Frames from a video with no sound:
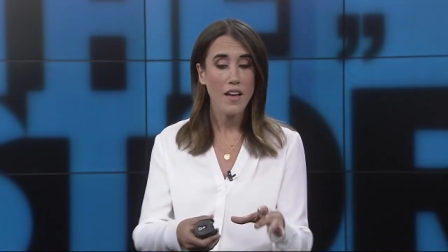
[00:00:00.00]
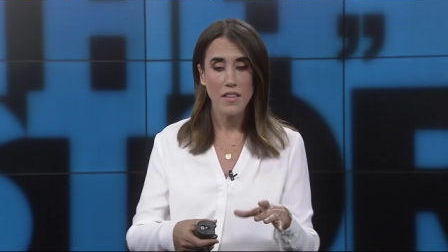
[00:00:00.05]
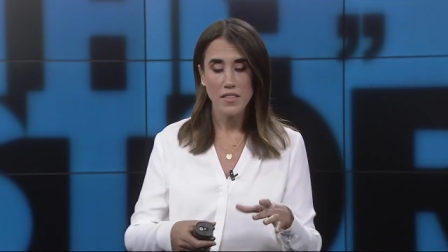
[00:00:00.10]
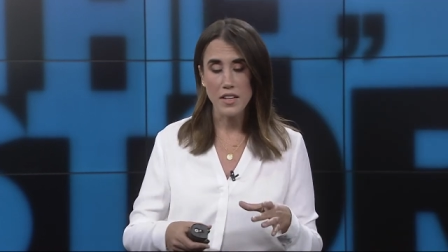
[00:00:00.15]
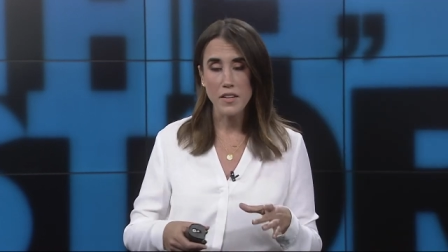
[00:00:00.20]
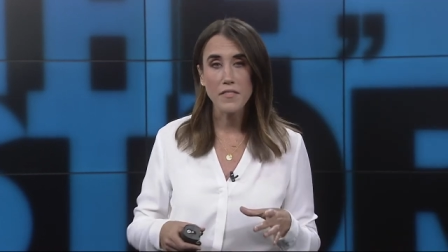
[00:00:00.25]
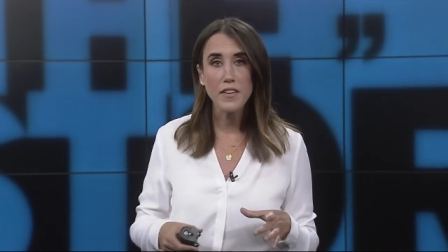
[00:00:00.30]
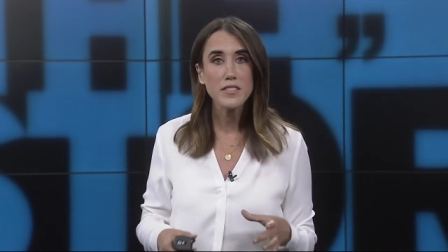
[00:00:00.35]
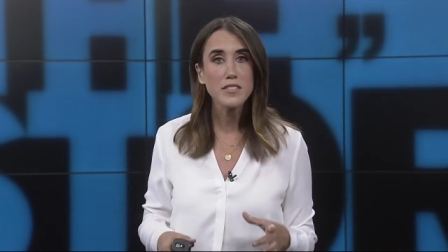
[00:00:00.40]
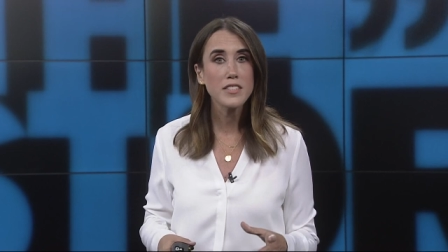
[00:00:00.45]
The
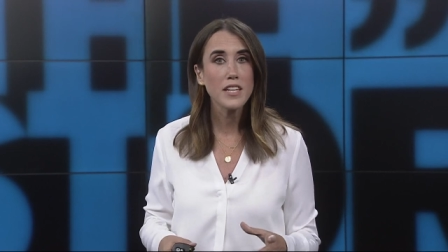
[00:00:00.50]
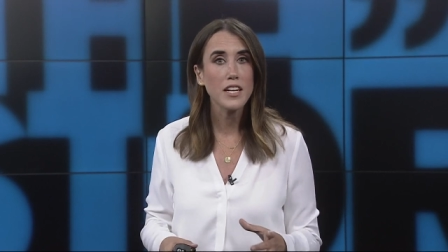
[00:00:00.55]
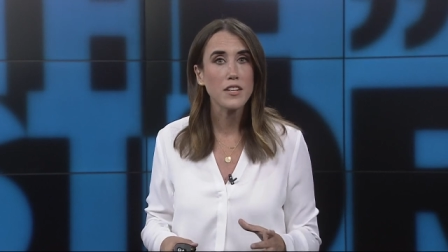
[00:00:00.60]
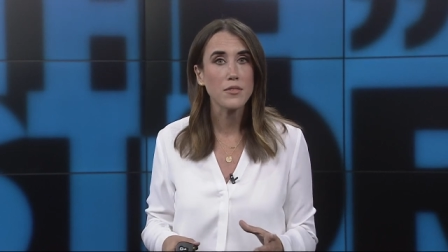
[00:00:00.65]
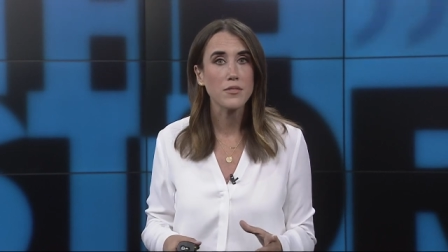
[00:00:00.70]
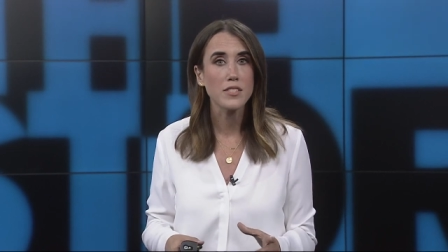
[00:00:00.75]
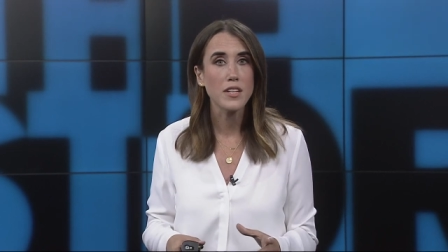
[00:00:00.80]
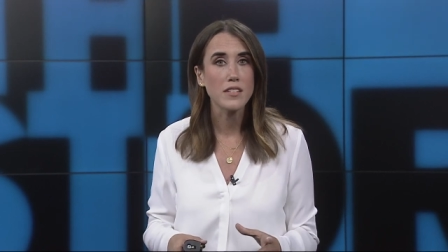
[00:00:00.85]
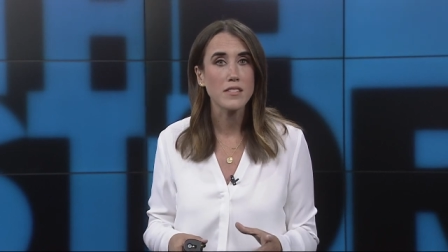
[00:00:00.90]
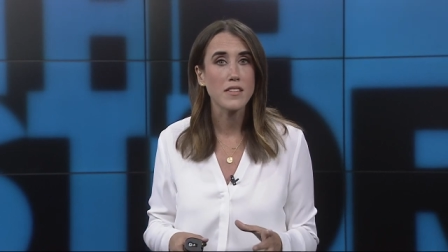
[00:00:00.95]
investigator
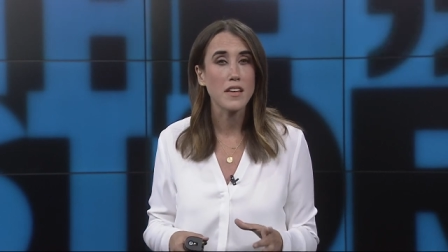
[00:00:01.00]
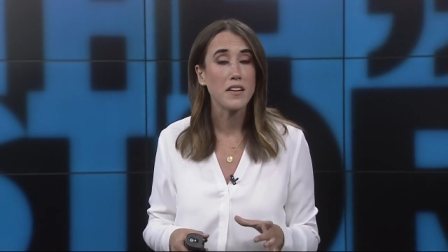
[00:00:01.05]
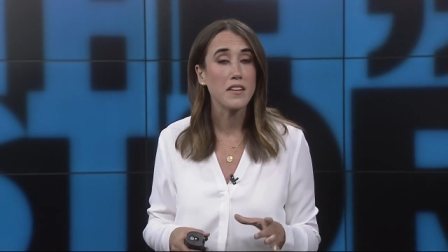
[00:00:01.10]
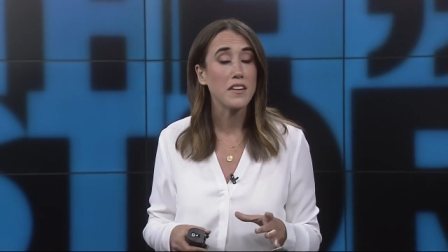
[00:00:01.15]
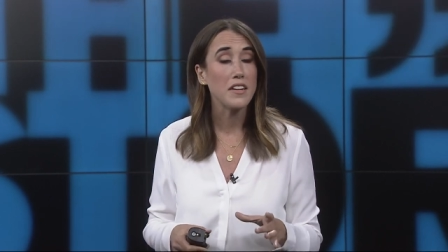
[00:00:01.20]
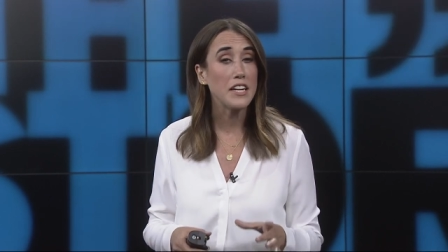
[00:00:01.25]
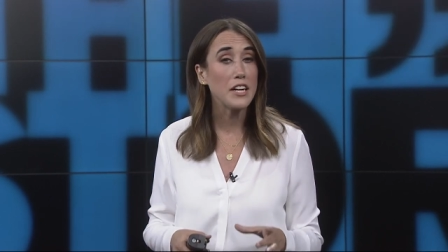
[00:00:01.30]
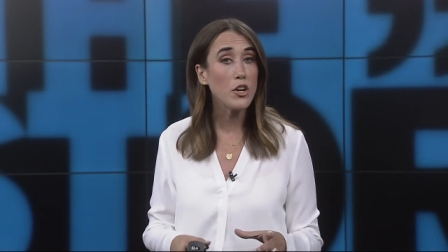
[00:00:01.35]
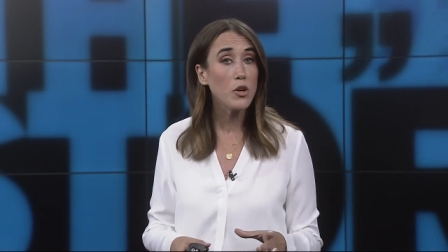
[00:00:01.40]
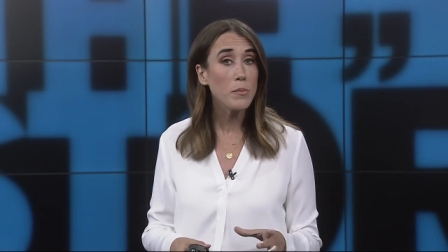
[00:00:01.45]
says that
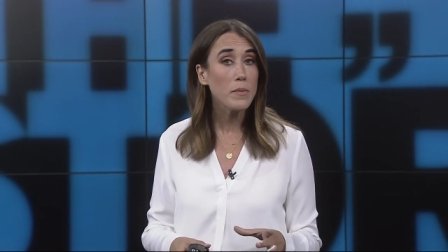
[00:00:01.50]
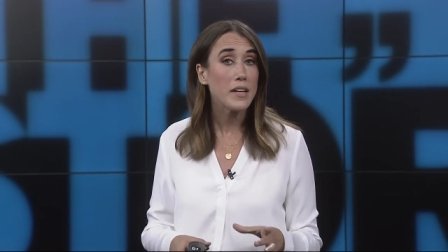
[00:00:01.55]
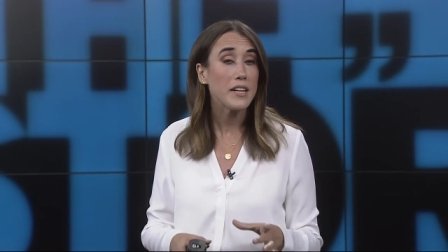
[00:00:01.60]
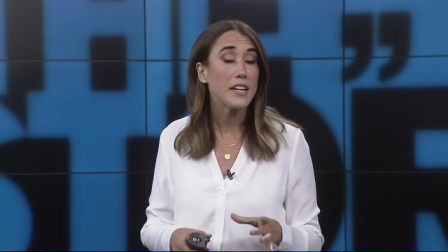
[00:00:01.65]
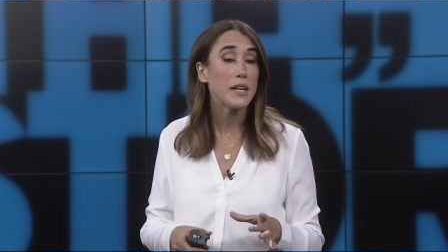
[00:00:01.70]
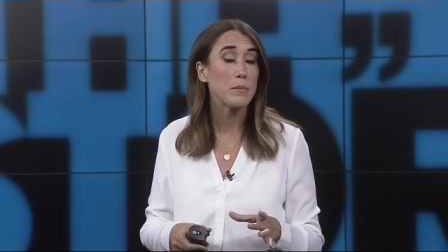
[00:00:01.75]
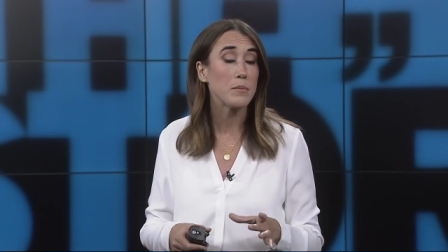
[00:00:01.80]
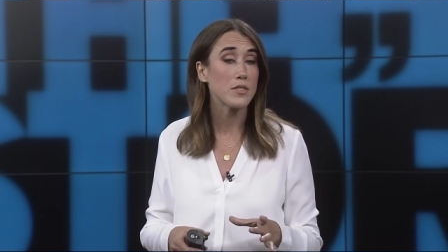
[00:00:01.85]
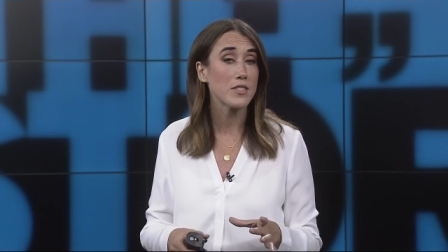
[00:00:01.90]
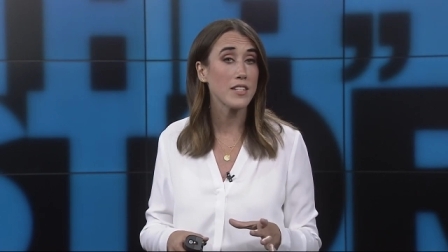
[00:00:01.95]
Nearman
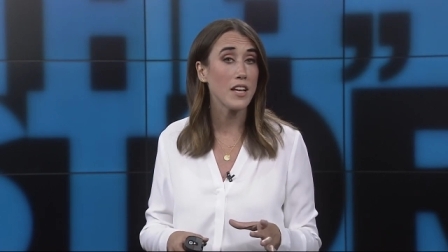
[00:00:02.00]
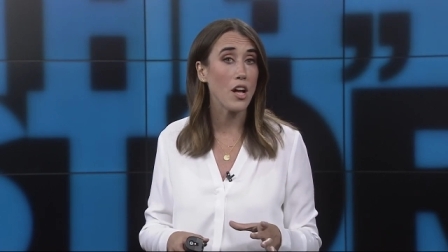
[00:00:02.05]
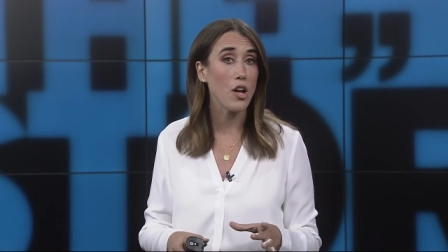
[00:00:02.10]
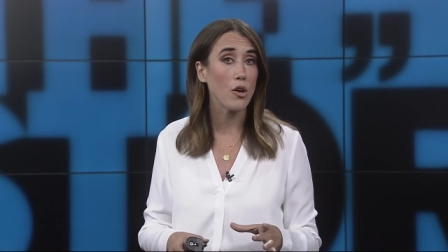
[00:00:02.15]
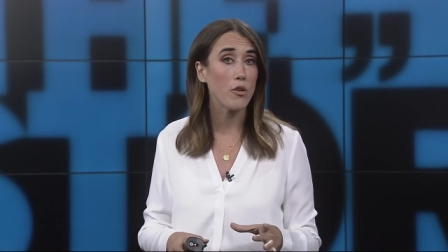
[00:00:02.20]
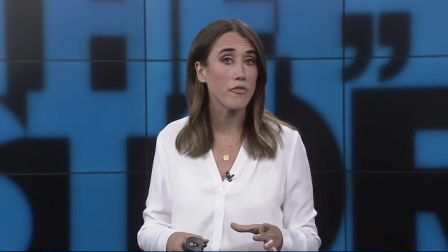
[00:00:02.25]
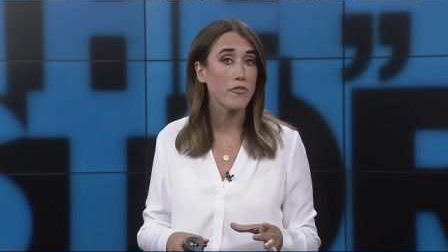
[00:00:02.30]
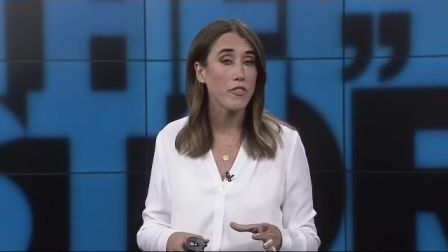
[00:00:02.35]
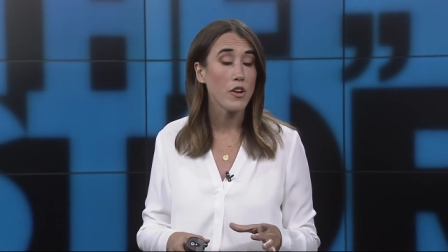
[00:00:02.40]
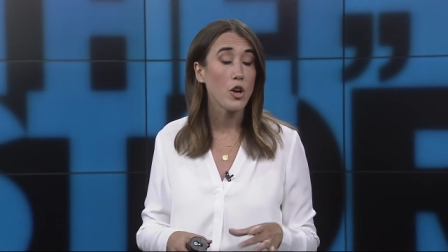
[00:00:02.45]

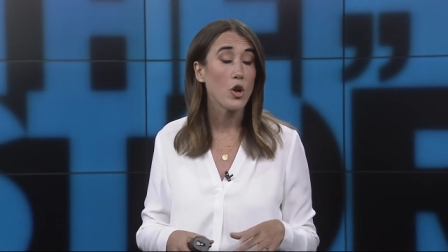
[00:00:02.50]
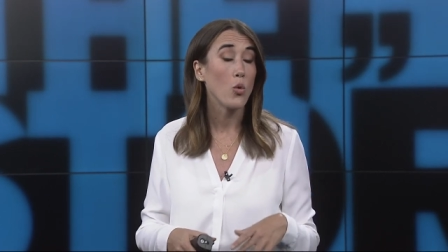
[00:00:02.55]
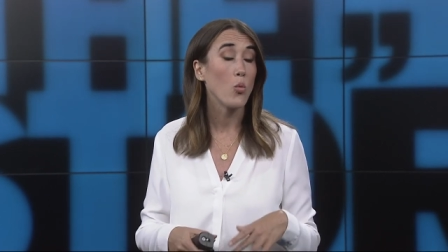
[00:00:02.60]
himself